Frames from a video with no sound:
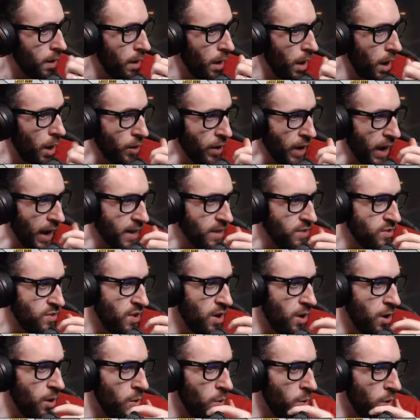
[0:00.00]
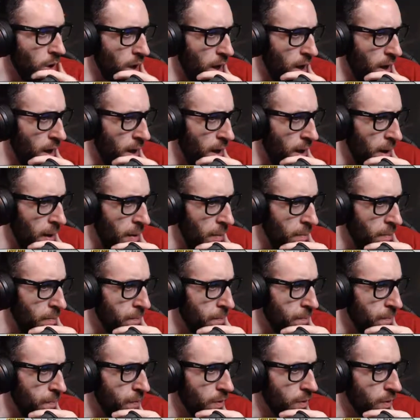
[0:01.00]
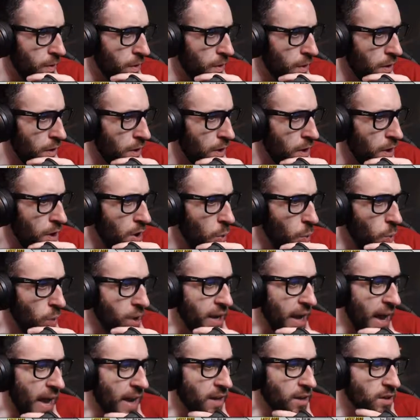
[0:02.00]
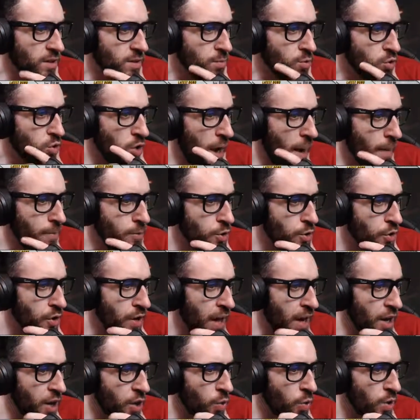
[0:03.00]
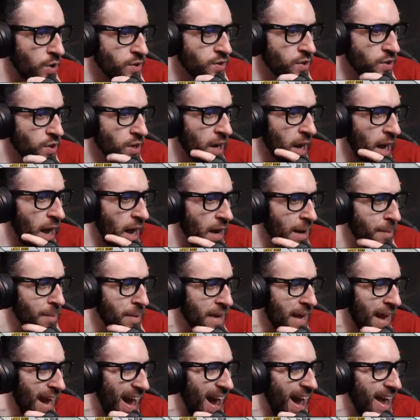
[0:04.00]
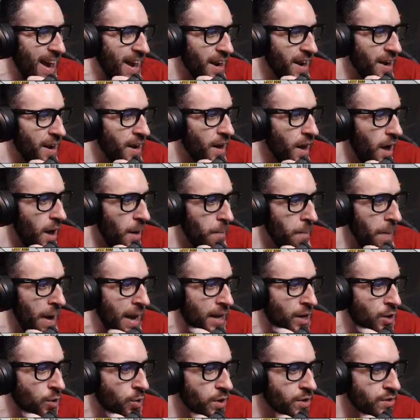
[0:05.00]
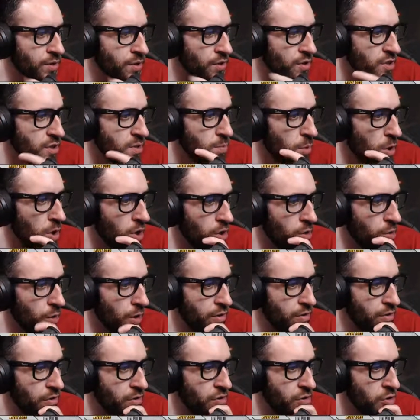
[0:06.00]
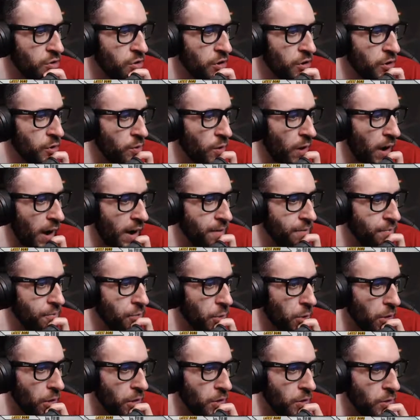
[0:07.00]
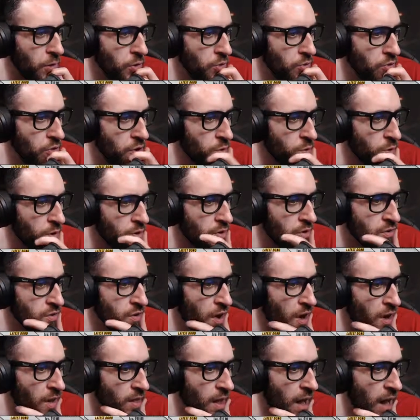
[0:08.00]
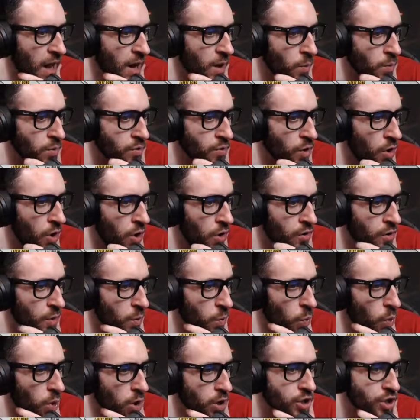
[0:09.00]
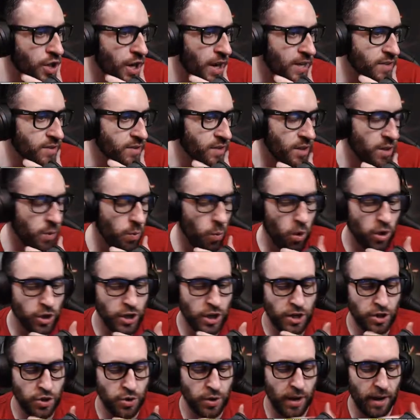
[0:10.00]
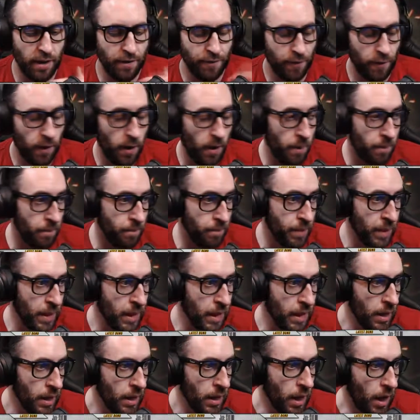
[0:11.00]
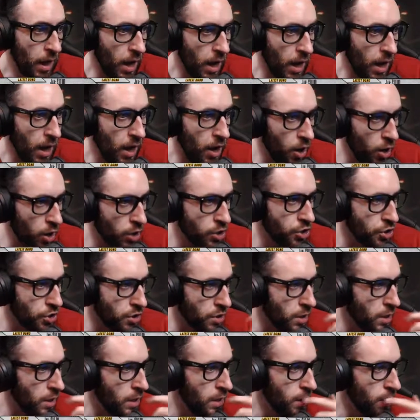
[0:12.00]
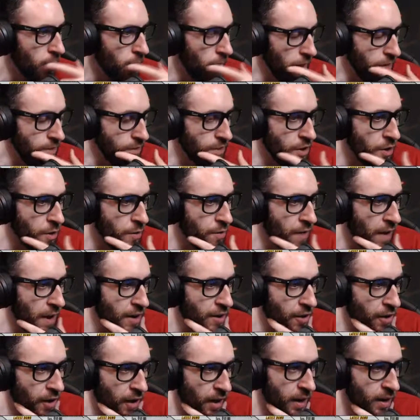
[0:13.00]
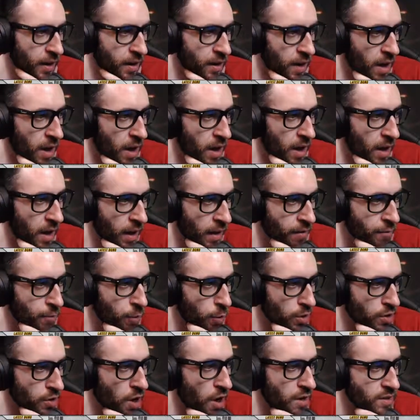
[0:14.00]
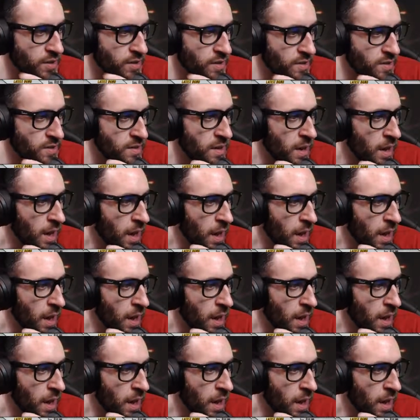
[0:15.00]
Okay, so when Cataclysm drops, you'll get a crystal economy added. A main crystal and smaller crystals you can grind for. You use the crystals to unlock what's called a war chest, and the war chest you get from Herschel. He's the new vendor in Fort Tarsus.